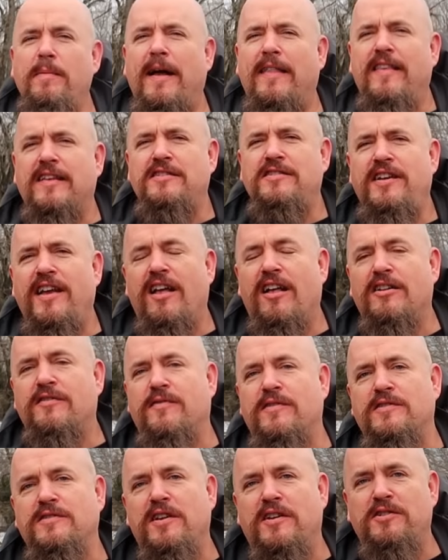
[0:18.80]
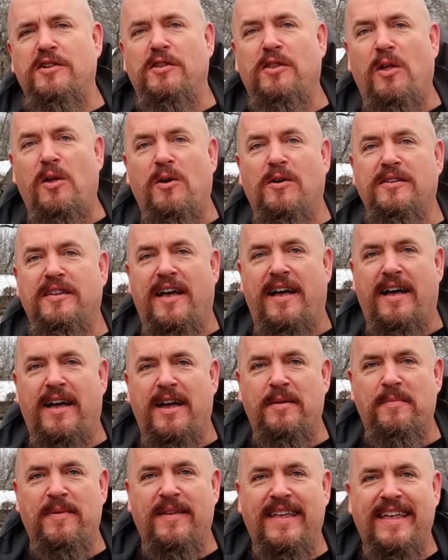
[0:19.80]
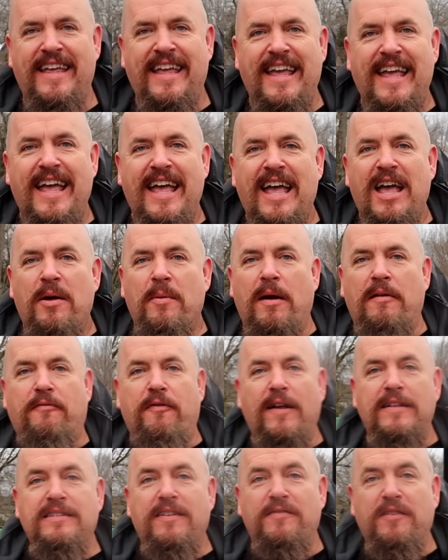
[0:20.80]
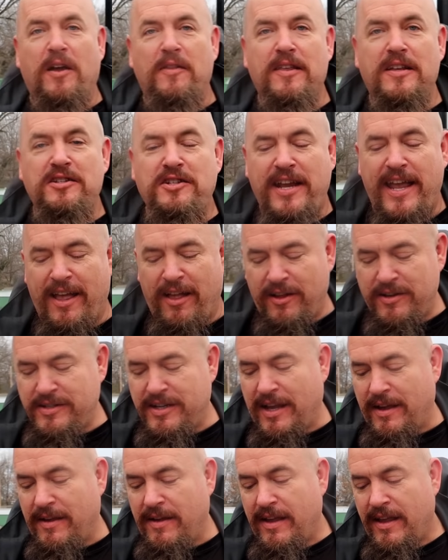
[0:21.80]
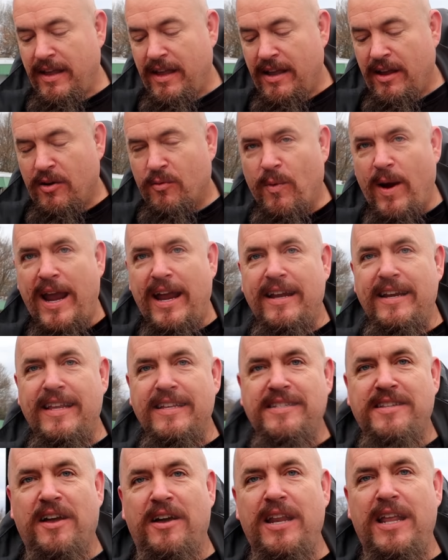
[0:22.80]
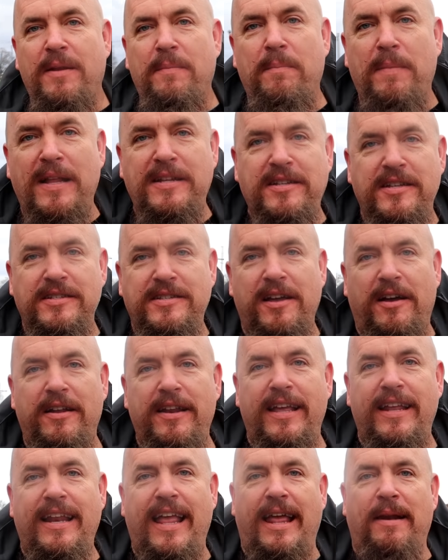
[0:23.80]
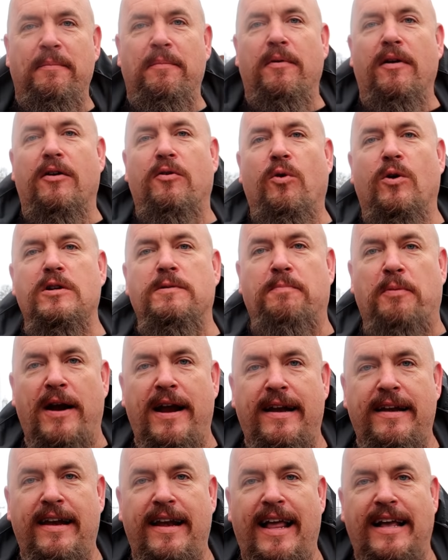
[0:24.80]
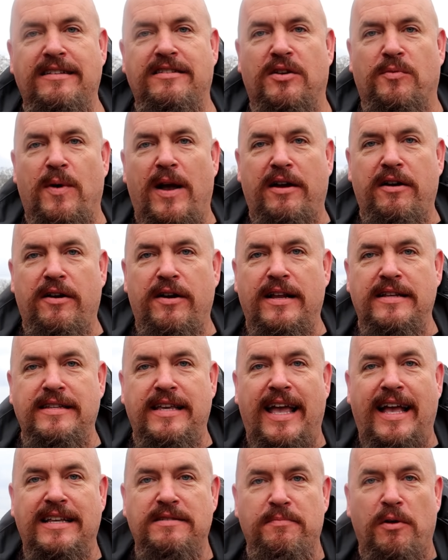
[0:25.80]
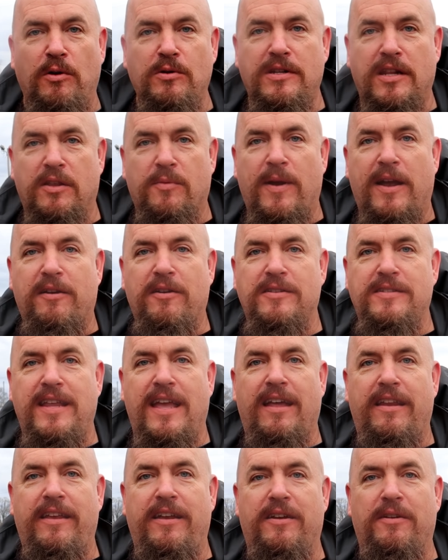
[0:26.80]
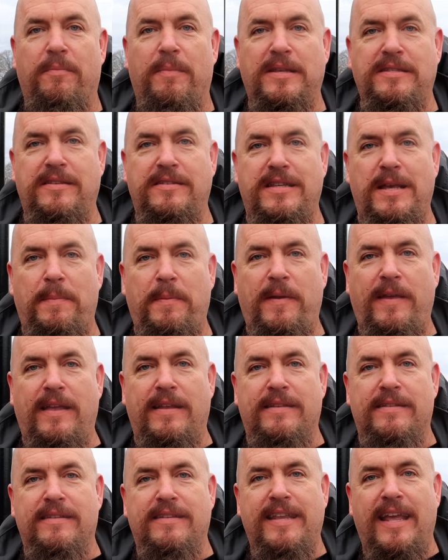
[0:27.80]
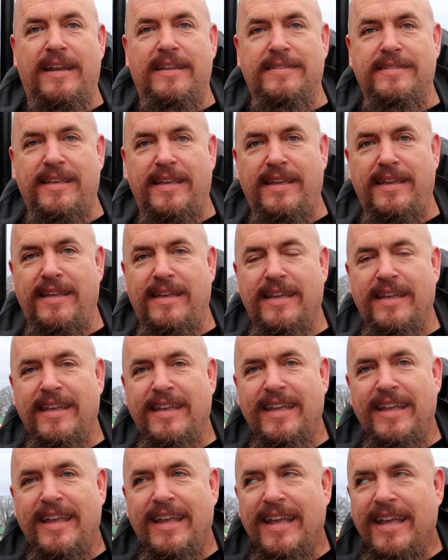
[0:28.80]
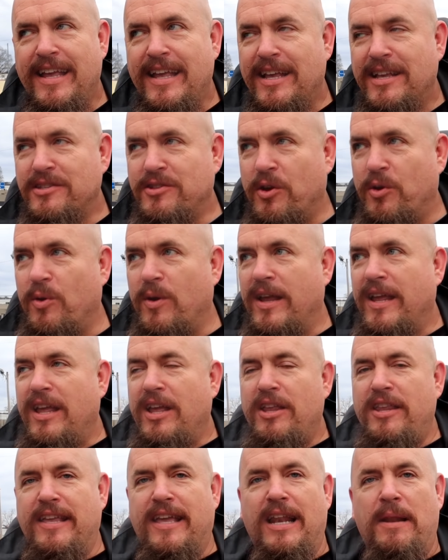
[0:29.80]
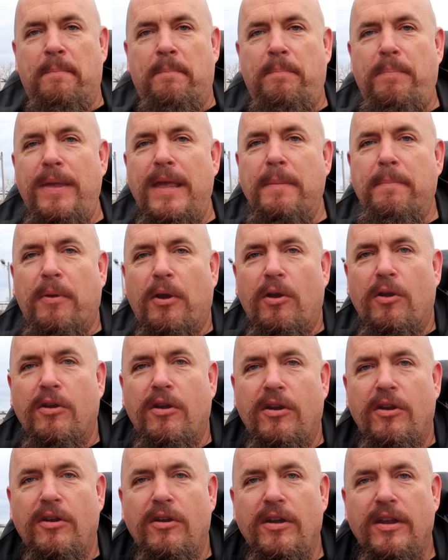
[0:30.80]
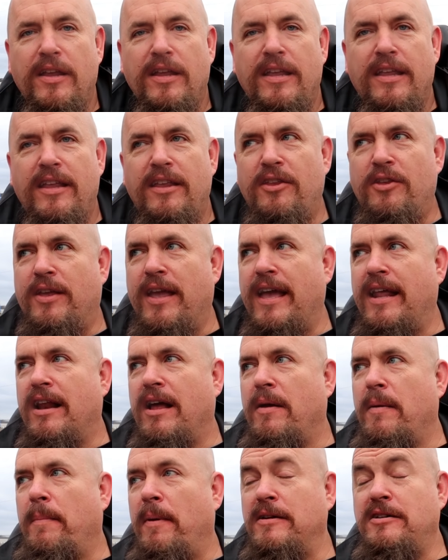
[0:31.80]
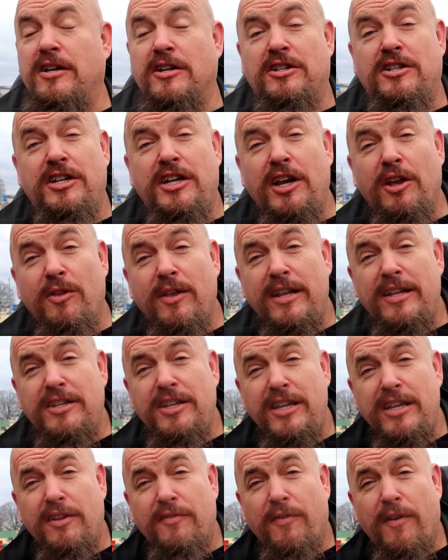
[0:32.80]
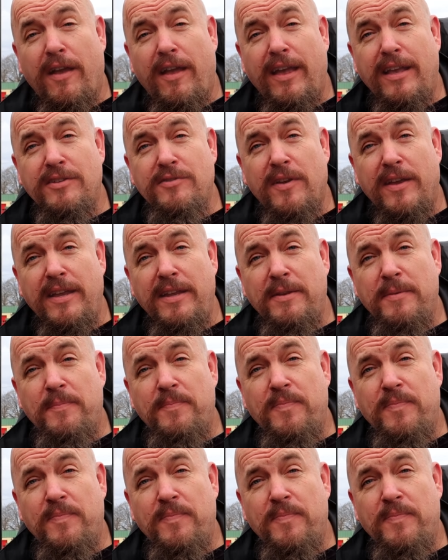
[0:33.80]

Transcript: about this challenge for such a long time. My friends have done this challenge. Randy's done it, Mitch has done it, and of course Brandon has the record as he has most of the records down here in Mississippi and Tennessee. So you get a big burger, you get a bunch of chili cheese fries, right?